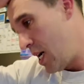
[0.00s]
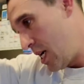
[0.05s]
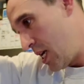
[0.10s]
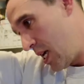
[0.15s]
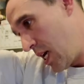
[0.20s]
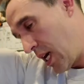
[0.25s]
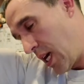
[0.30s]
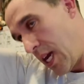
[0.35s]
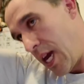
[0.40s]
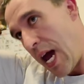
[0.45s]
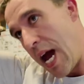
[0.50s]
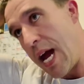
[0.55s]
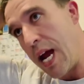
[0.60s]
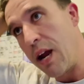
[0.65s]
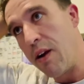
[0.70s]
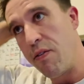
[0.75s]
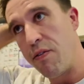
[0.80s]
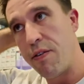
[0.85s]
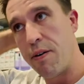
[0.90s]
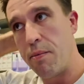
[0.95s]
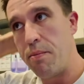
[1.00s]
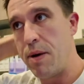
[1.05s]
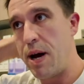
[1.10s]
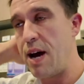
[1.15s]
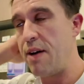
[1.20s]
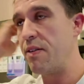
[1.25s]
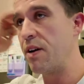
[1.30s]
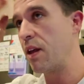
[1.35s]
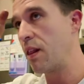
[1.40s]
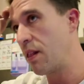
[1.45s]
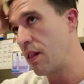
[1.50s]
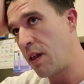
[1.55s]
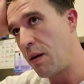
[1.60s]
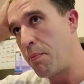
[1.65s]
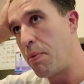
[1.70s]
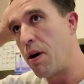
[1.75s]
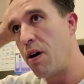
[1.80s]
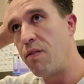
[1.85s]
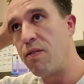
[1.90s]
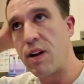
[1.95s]
you gain from having the
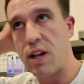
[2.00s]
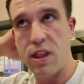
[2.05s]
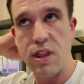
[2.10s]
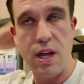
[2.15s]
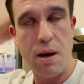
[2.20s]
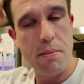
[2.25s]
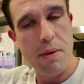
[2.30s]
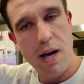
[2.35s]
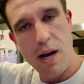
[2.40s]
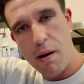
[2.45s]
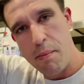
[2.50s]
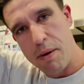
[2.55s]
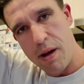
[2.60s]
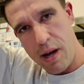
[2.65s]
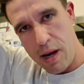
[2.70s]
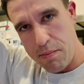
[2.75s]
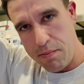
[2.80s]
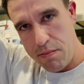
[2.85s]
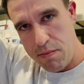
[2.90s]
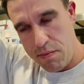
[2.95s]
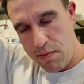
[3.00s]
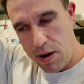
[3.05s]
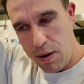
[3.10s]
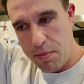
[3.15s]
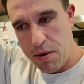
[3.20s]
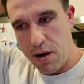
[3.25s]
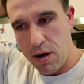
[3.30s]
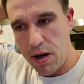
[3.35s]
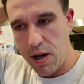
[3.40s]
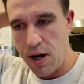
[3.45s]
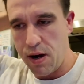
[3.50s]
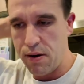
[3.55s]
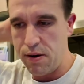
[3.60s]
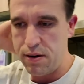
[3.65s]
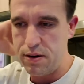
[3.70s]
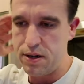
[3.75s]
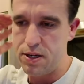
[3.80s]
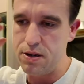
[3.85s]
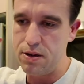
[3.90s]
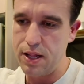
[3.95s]
perfect thumbnail, but I'm not
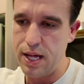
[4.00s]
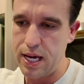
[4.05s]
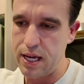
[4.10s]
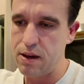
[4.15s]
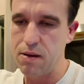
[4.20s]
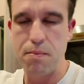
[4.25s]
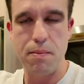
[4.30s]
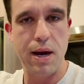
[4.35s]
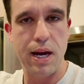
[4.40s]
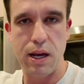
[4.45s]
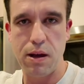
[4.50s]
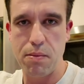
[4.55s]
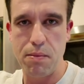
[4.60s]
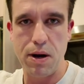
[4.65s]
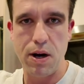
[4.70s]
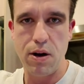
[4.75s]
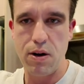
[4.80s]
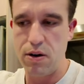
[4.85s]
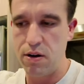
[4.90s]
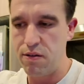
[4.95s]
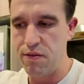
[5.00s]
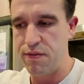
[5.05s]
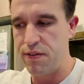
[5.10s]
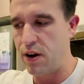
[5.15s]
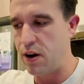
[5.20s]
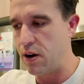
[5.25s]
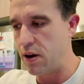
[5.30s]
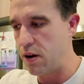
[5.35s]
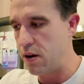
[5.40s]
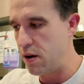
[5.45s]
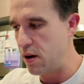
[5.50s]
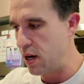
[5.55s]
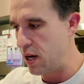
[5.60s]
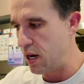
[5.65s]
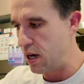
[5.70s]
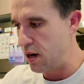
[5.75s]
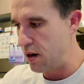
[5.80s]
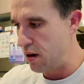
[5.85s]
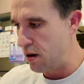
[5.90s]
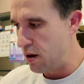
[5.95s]
going to like make my own photo
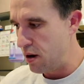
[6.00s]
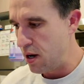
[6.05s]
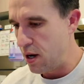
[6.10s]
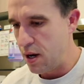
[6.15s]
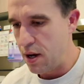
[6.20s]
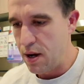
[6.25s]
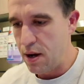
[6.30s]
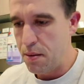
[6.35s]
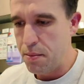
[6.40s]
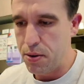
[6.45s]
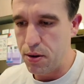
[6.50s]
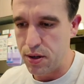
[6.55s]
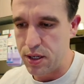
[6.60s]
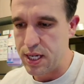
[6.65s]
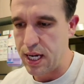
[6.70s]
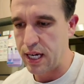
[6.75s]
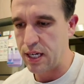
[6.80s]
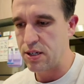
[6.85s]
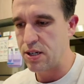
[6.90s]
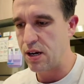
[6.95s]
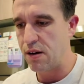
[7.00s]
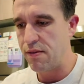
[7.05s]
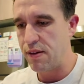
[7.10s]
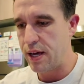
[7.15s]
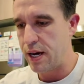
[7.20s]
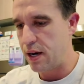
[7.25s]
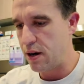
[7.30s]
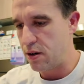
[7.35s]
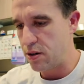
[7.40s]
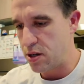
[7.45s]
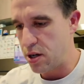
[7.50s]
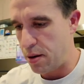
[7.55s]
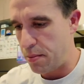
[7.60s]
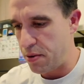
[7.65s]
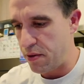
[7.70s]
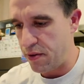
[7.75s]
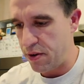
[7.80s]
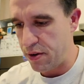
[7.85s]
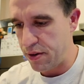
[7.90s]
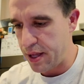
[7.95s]
and put text over that on top
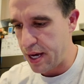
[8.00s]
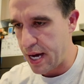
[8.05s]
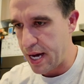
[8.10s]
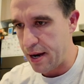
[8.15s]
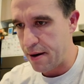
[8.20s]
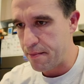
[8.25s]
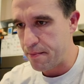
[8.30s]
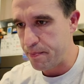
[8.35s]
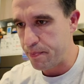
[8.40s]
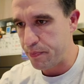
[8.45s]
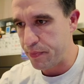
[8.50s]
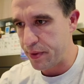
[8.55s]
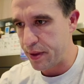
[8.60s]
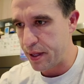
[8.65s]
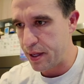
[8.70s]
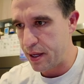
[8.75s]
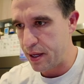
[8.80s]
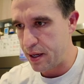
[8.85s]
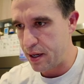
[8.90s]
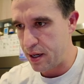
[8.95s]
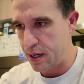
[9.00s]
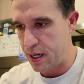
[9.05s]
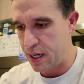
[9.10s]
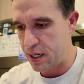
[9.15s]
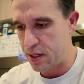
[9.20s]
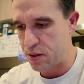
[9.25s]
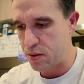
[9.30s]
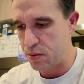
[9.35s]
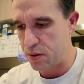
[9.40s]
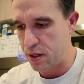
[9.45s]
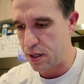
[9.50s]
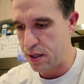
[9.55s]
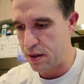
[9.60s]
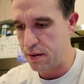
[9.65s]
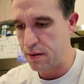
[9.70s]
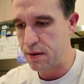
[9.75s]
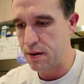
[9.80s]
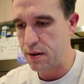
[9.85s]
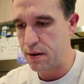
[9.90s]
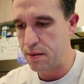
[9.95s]
of all that. I just want to
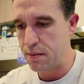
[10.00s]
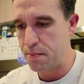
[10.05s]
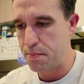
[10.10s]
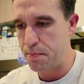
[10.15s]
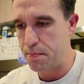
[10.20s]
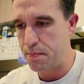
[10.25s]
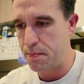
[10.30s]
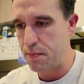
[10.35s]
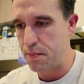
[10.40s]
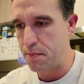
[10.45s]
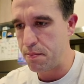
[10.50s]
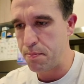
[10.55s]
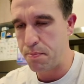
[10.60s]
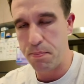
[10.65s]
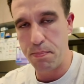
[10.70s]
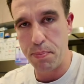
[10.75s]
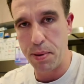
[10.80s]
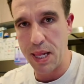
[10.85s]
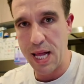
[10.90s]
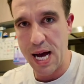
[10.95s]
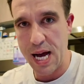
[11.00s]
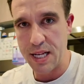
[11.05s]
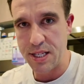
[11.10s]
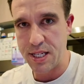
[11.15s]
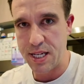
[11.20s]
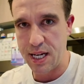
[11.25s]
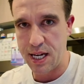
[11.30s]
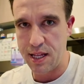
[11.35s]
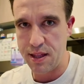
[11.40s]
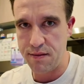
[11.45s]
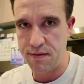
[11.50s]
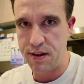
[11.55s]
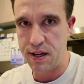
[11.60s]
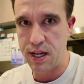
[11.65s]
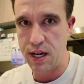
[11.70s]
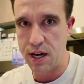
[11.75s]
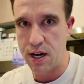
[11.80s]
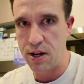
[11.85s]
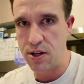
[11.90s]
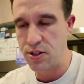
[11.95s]
blast out the
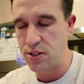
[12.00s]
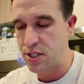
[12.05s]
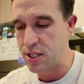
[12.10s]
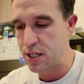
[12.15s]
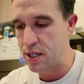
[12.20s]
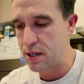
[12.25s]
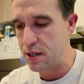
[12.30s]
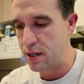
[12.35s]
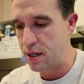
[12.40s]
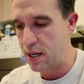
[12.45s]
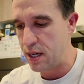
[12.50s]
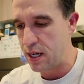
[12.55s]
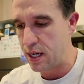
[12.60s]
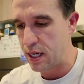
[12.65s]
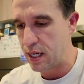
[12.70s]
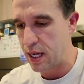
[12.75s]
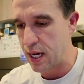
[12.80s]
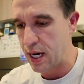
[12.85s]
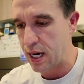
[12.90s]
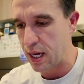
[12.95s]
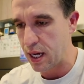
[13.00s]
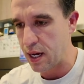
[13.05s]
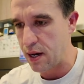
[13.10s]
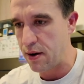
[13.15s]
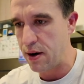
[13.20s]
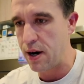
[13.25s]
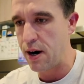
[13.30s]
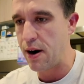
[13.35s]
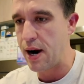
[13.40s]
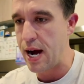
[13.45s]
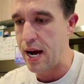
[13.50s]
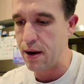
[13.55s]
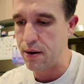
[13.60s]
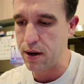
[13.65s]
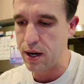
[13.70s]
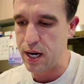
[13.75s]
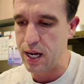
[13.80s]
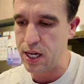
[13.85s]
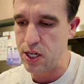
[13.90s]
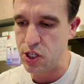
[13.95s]
videos and get it going. All right, I'm
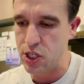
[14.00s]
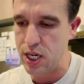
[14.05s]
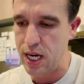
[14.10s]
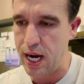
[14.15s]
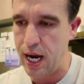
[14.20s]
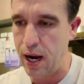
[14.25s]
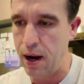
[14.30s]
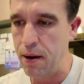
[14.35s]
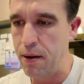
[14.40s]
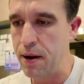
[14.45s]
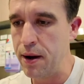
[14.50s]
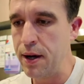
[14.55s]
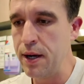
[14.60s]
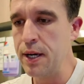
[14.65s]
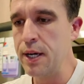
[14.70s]
going to hit share.